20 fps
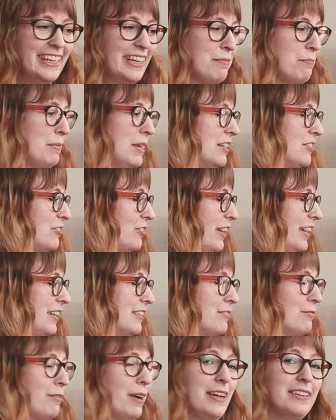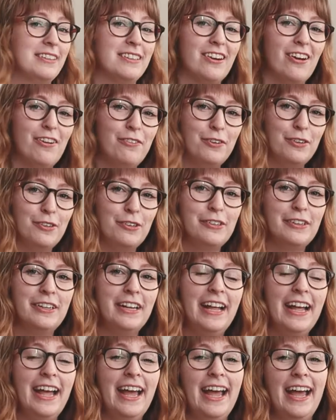Me trying to write a novel
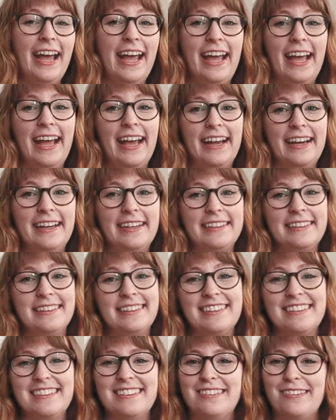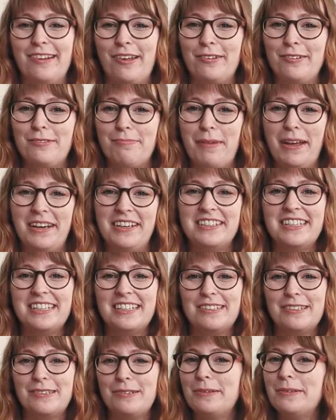and not
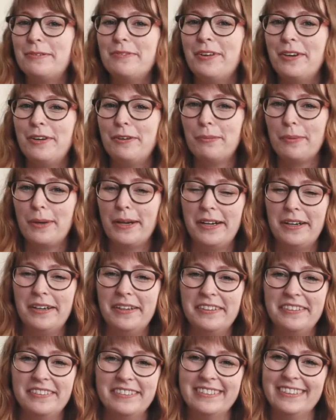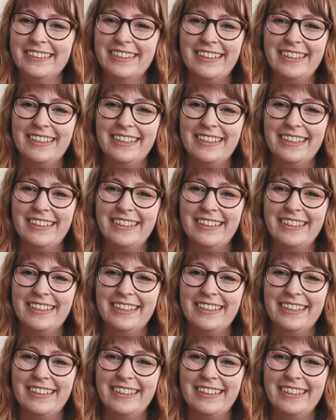managing to do it very well,